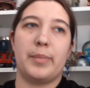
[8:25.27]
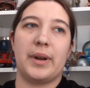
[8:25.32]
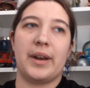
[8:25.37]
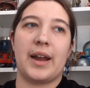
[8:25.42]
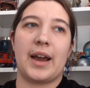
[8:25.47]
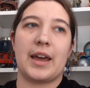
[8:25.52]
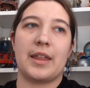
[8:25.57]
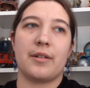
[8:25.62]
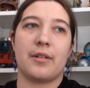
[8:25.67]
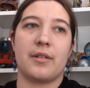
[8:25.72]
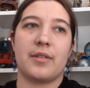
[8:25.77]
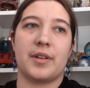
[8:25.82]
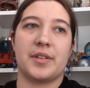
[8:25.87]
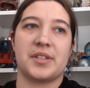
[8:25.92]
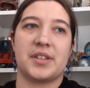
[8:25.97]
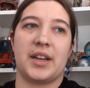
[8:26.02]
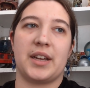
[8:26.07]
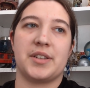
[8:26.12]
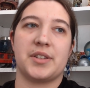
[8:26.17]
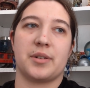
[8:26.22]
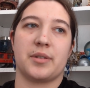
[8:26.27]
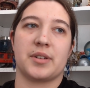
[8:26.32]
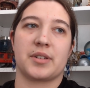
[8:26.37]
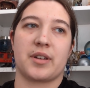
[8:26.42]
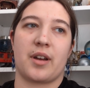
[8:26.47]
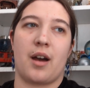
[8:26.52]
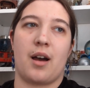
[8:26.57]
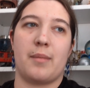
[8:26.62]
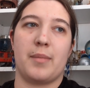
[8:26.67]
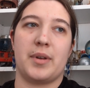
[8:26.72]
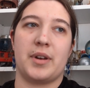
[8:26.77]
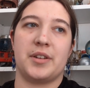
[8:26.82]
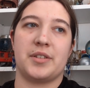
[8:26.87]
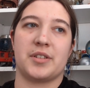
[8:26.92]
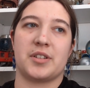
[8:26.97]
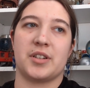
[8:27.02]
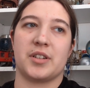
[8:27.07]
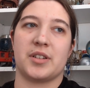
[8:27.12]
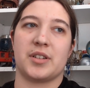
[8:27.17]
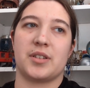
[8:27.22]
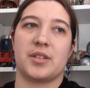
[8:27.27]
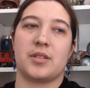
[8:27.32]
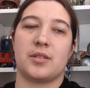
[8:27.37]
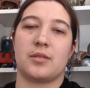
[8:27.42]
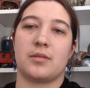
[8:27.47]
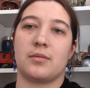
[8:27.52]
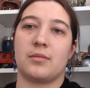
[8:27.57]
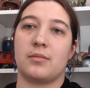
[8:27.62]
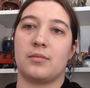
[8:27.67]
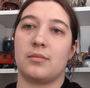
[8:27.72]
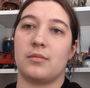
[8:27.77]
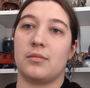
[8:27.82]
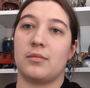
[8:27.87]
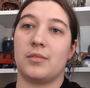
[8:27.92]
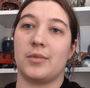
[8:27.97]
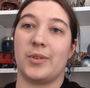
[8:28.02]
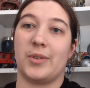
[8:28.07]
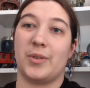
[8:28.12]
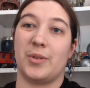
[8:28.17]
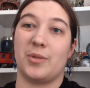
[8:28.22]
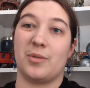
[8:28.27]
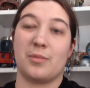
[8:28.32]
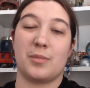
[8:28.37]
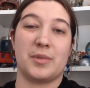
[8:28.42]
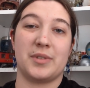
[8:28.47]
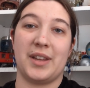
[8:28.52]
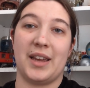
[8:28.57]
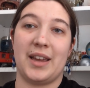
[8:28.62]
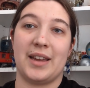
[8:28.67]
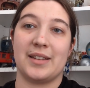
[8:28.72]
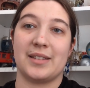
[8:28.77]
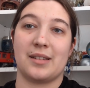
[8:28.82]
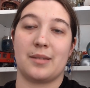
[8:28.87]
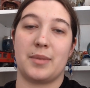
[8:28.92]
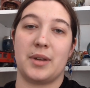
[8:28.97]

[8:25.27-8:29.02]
But neither of those days are as common as just normal days.